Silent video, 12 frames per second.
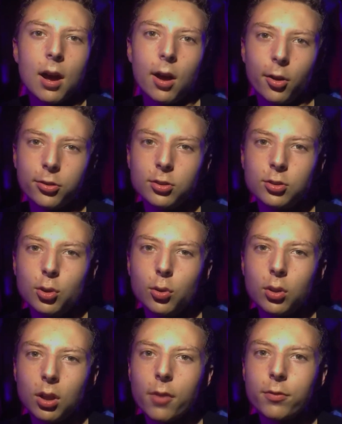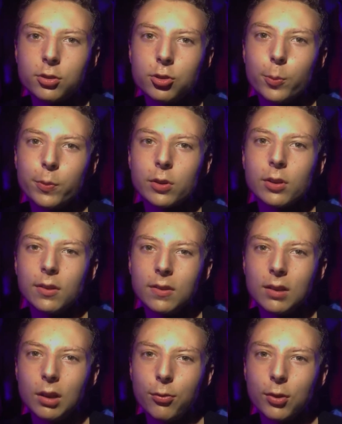Also, I do love the tombstone
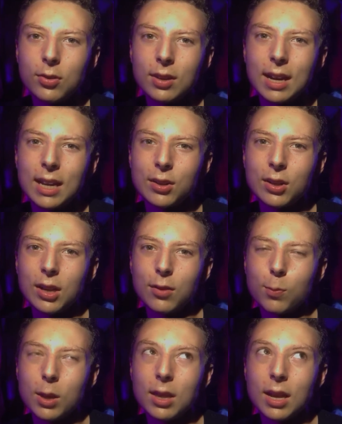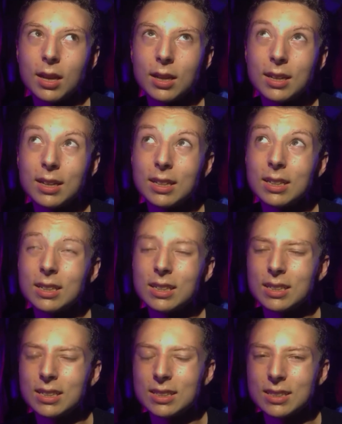itself because it kind of gives me that... Uh,
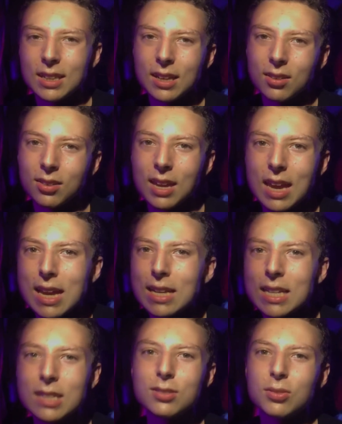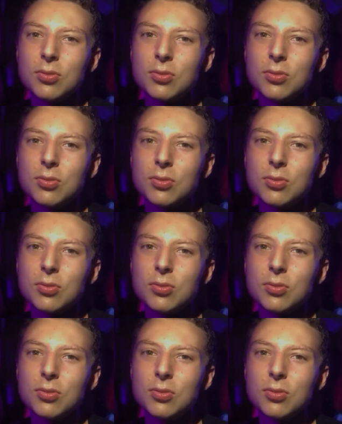eighties